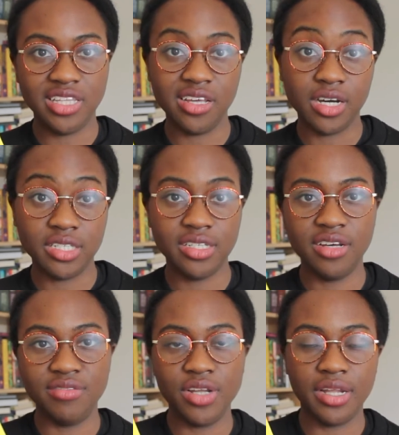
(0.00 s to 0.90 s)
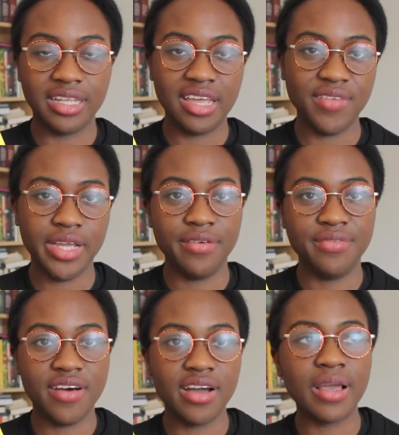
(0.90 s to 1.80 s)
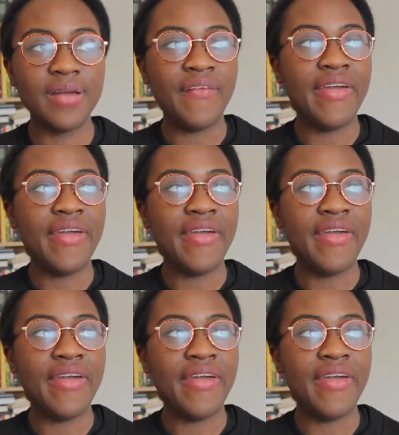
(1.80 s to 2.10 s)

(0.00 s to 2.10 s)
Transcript: The Art of Not Giving a Fuck,